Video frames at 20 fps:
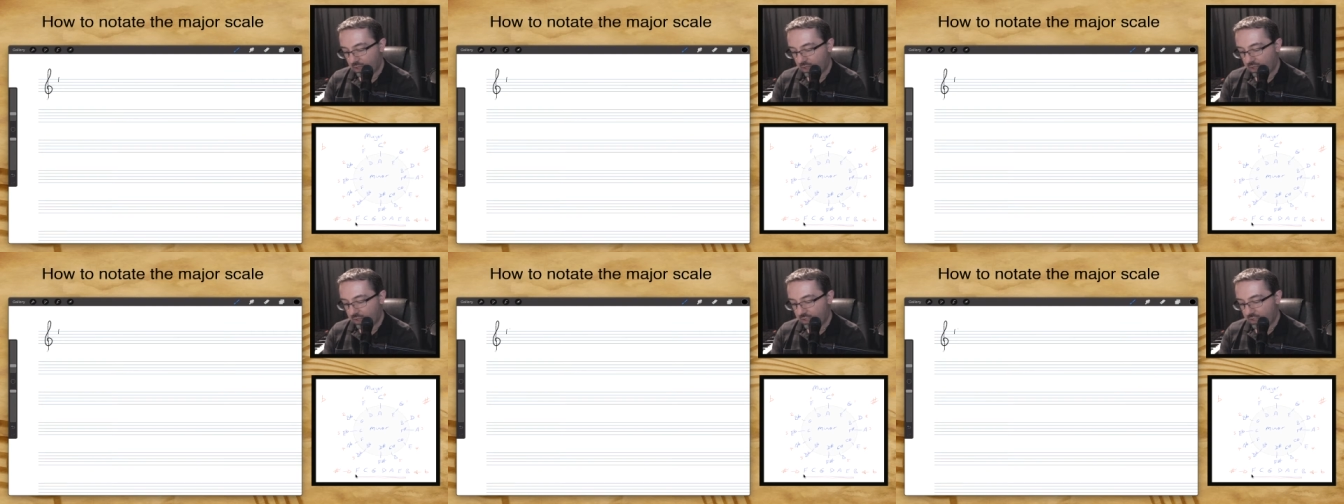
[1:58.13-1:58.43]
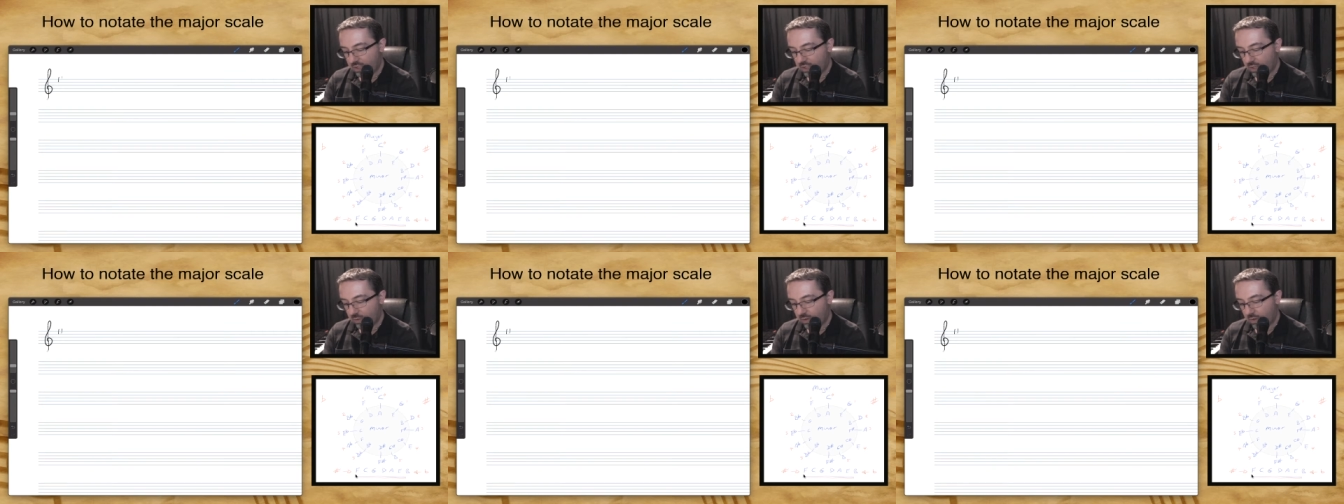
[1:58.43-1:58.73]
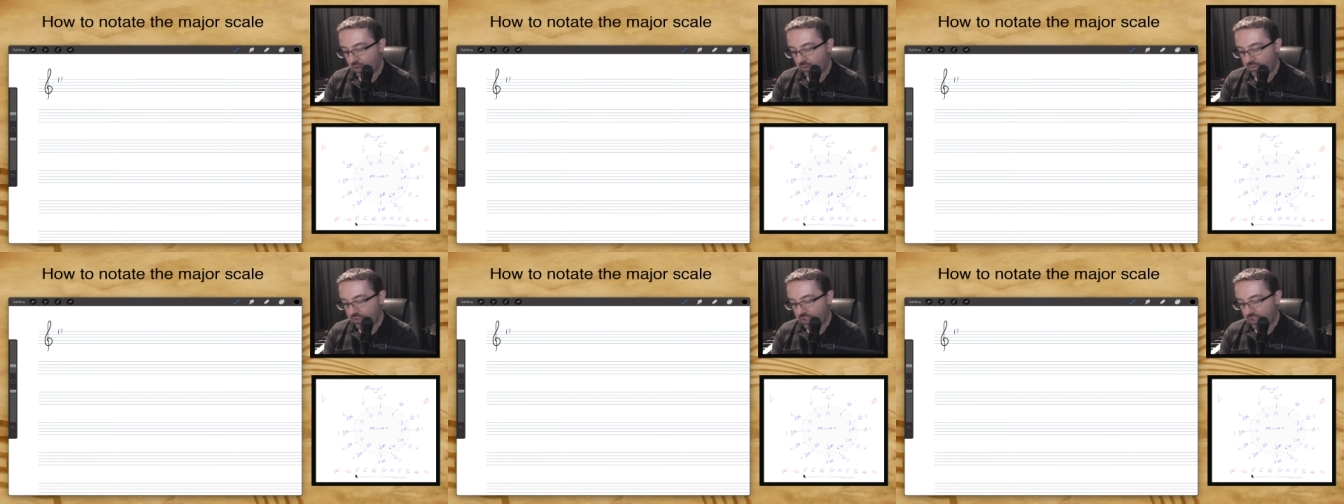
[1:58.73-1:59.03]
So our
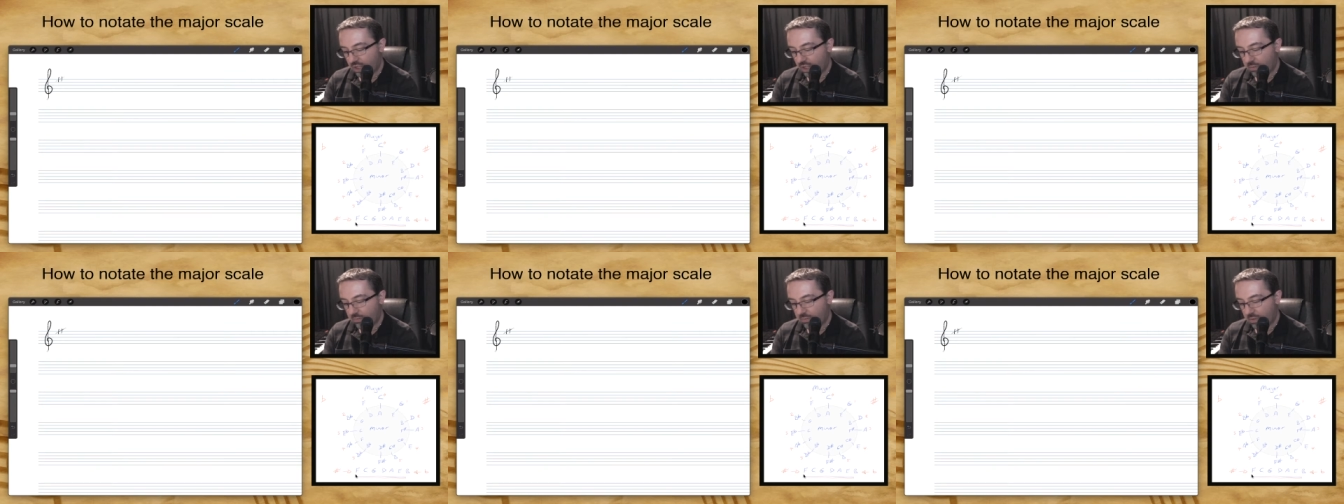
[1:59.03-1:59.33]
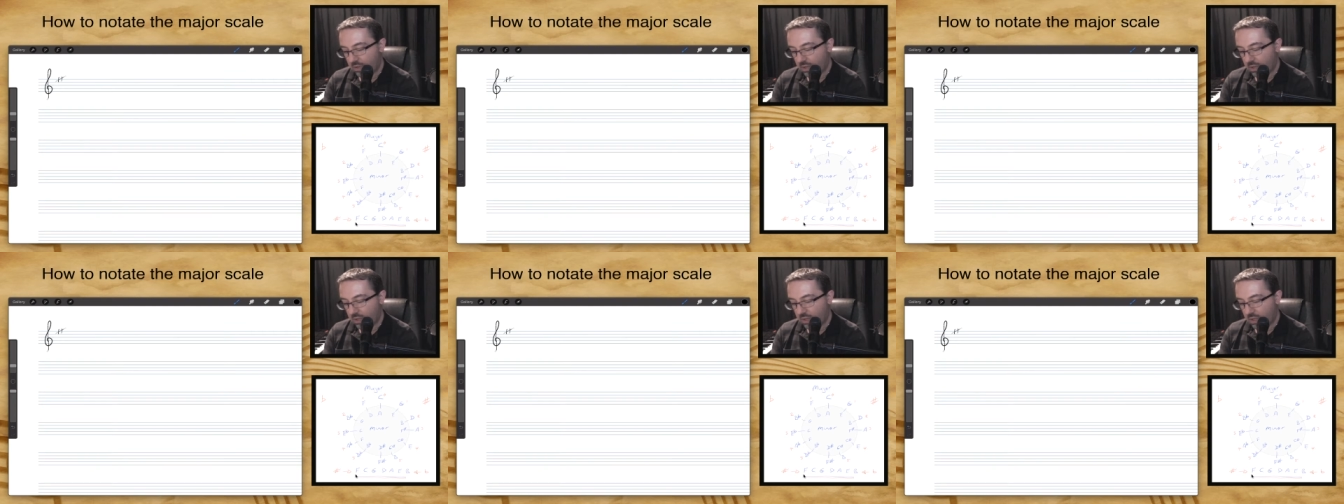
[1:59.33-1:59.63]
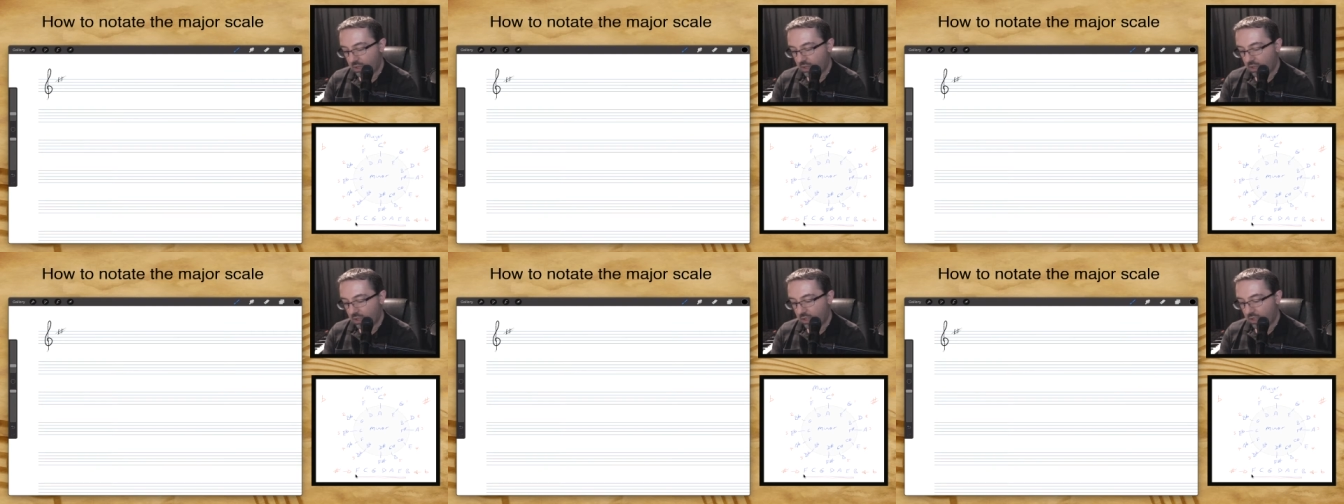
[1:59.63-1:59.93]
F sharp
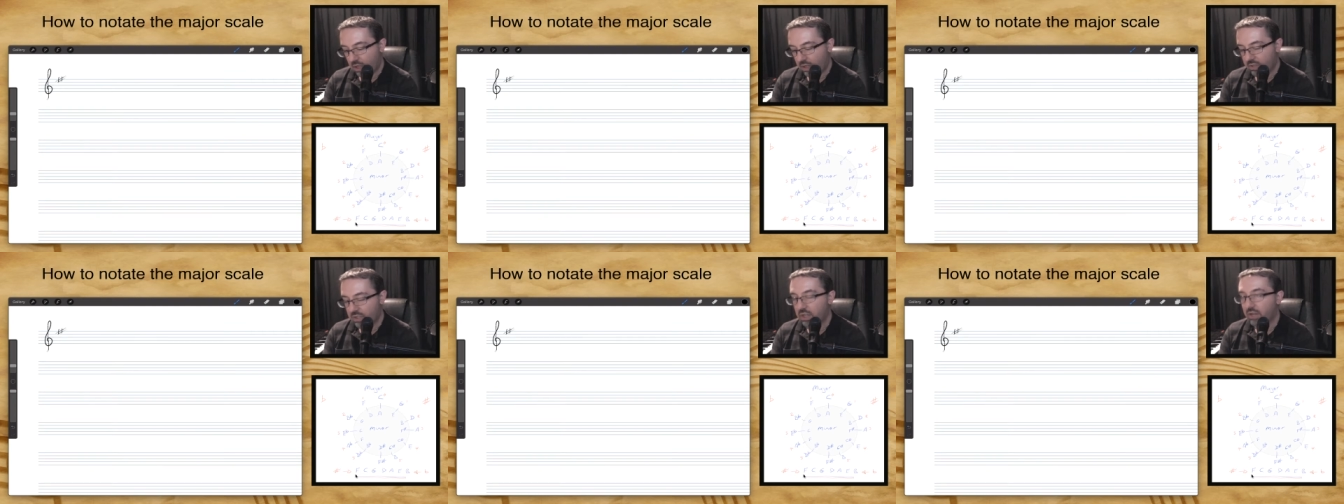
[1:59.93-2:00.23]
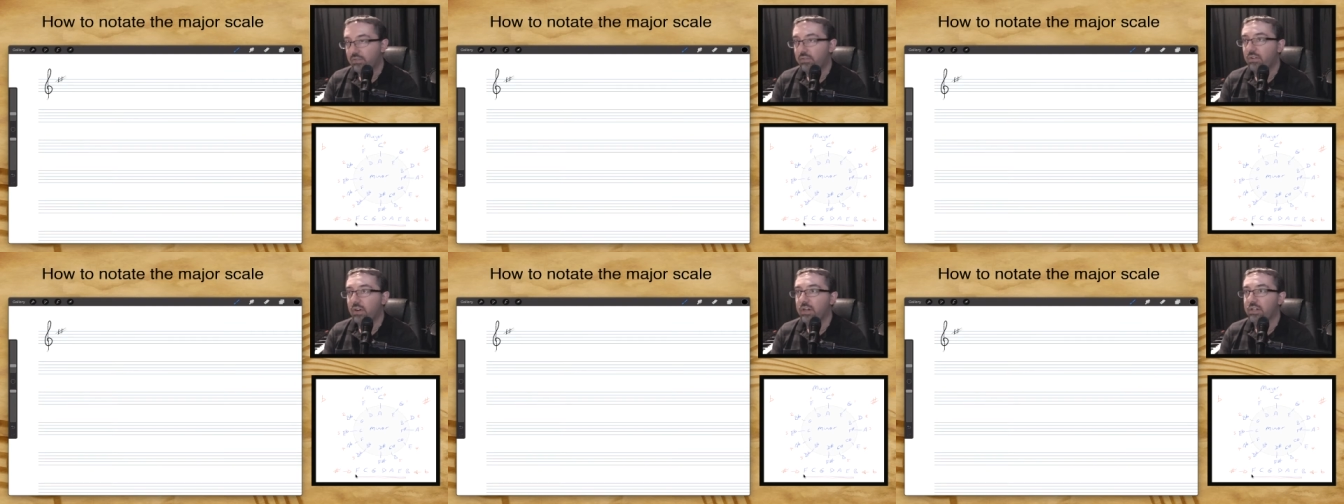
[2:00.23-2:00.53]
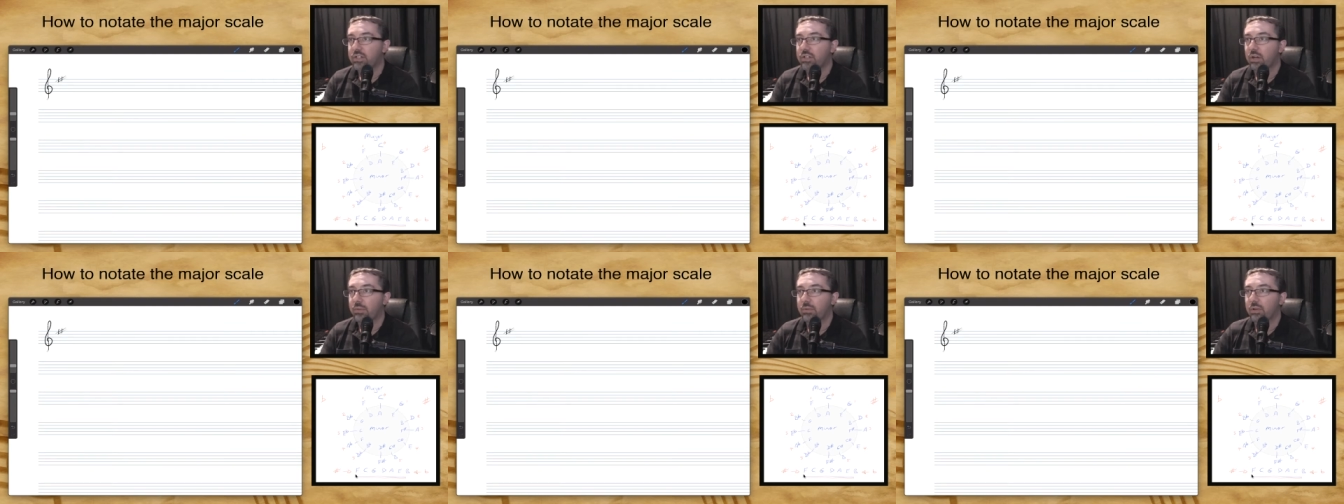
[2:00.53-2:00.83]
goes over our
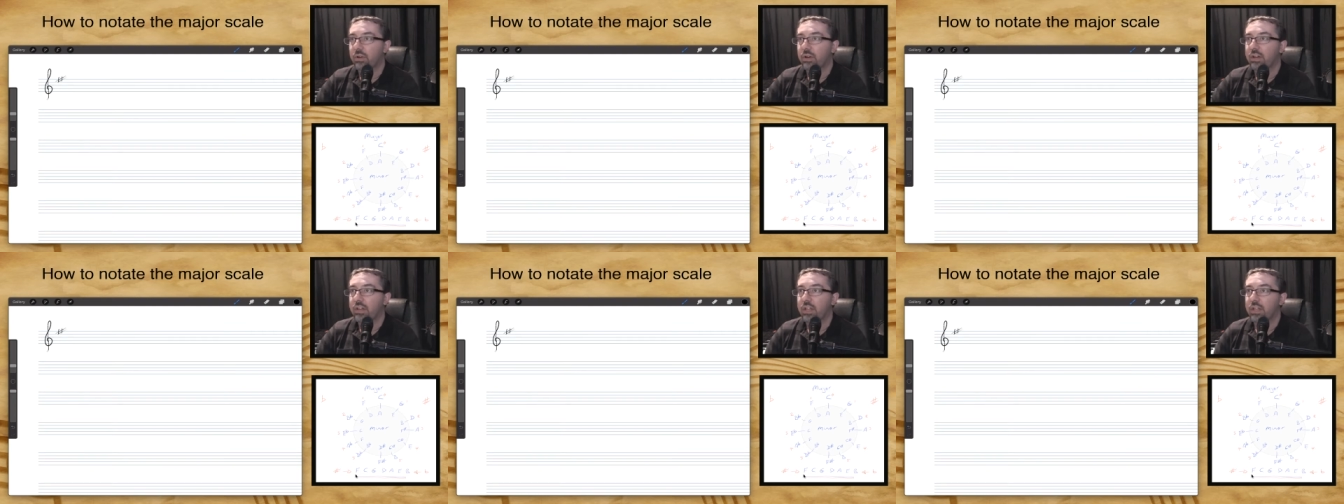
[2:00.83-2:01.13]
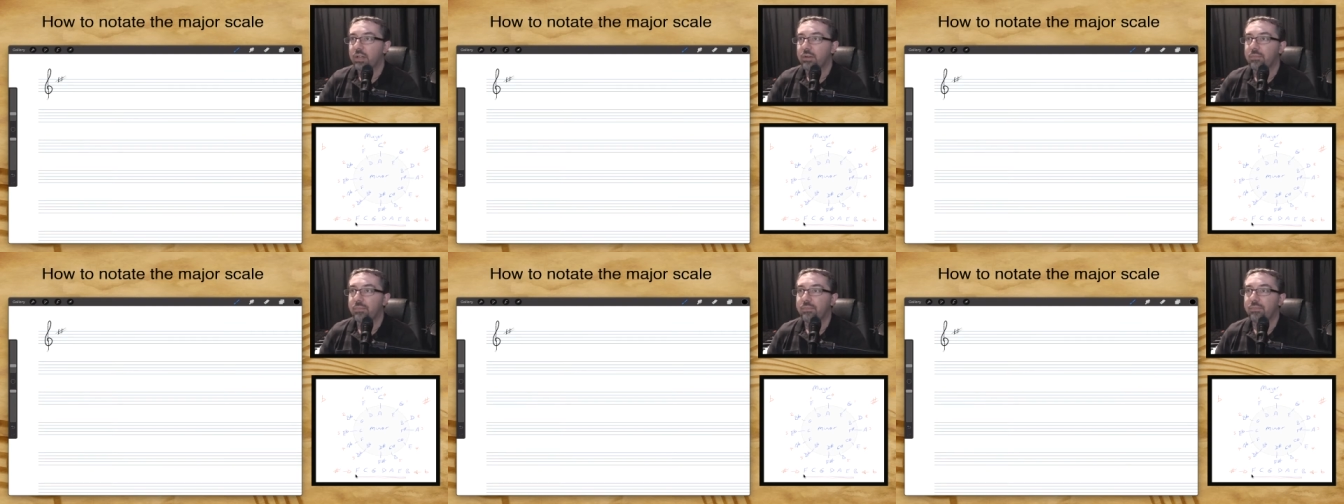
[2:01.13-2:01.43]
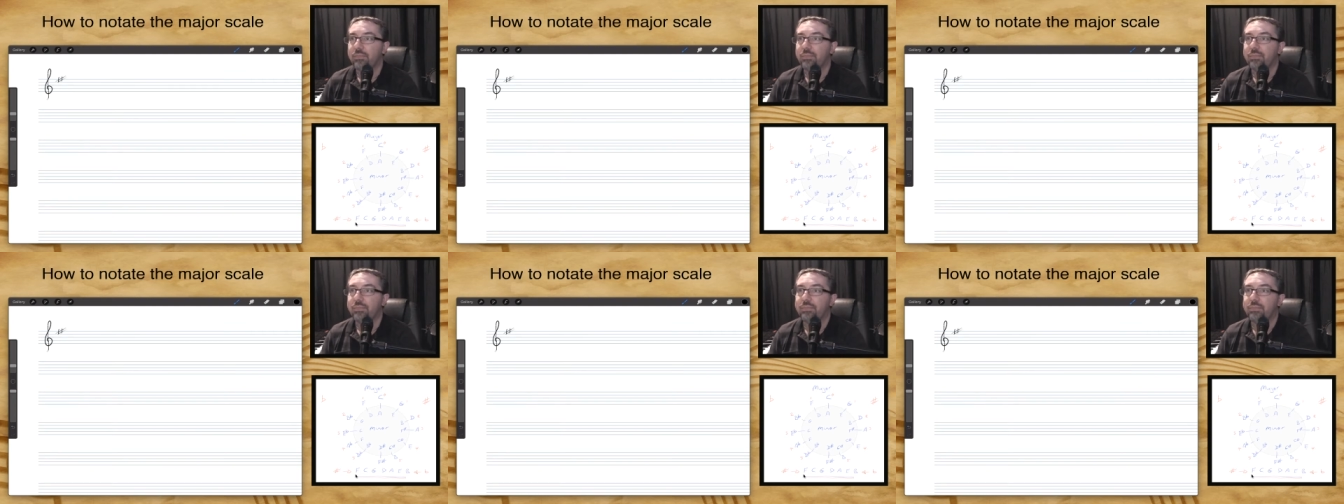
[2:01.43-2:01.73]
top line there.
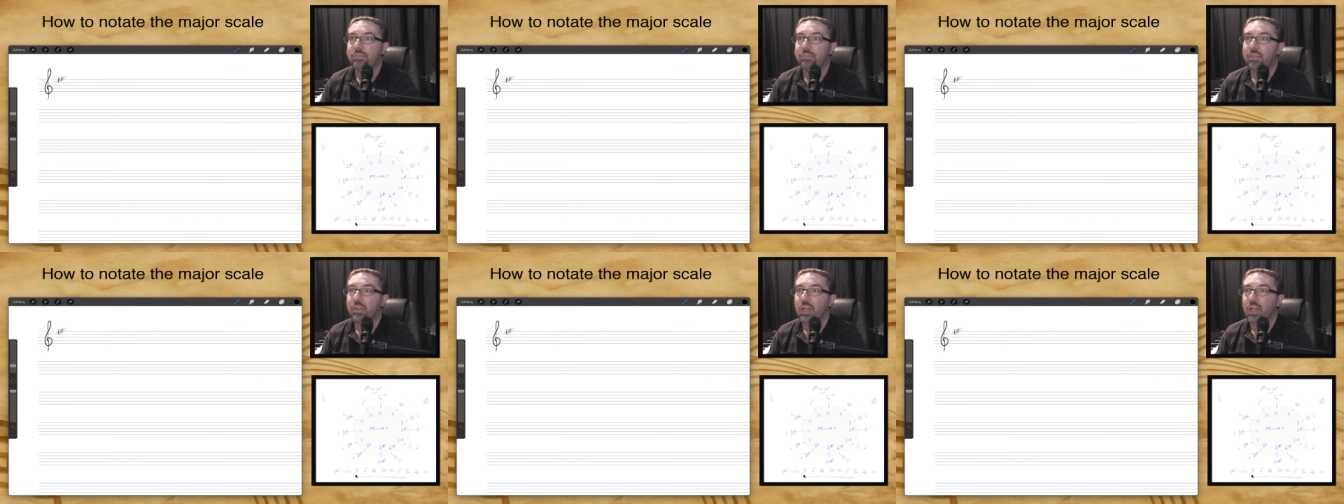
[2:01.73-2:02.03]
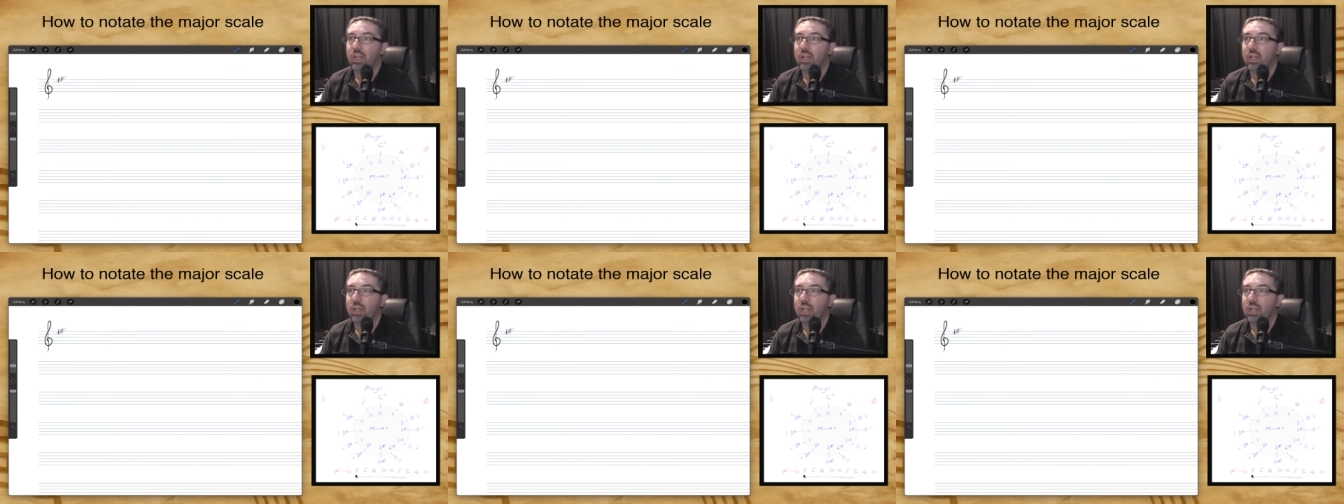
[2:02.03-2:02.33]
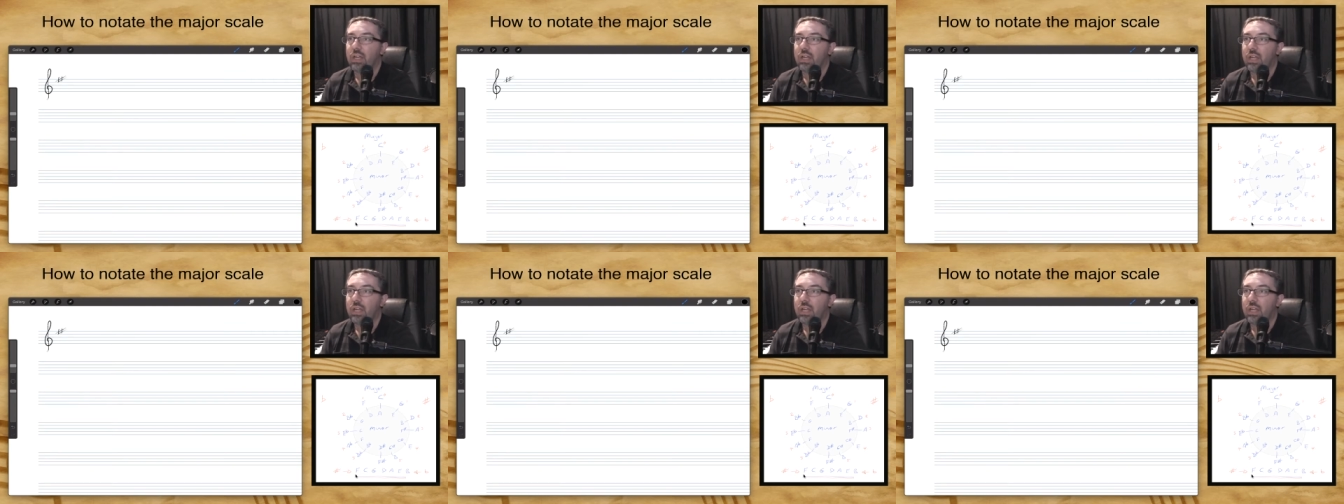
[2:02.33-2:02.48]
Okay,